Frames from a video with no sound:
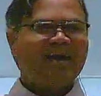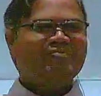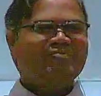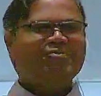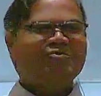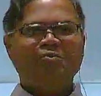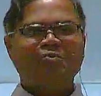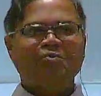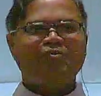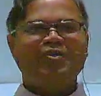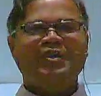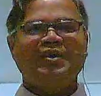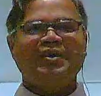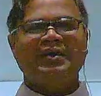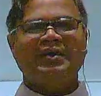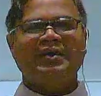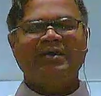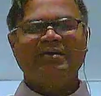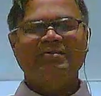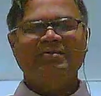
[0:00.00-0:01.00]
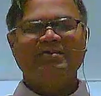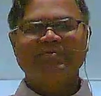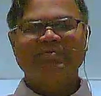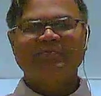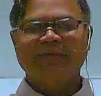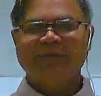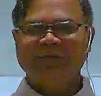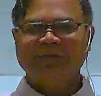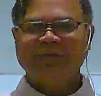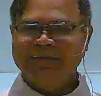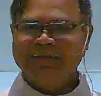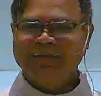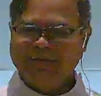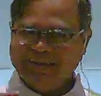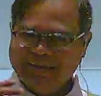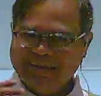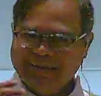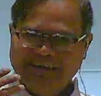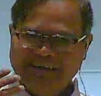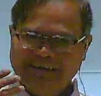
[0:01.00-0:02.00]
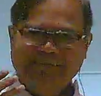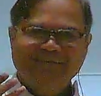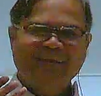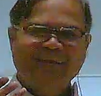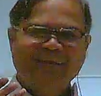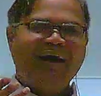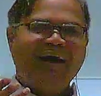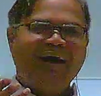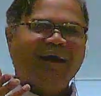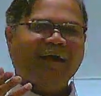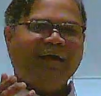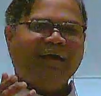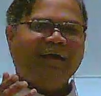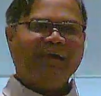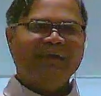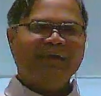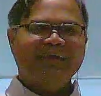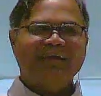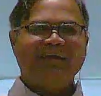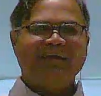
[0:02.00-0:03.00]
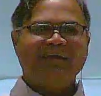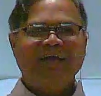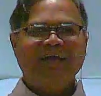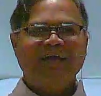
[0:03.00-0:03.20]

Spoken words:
Have no fear. It is I.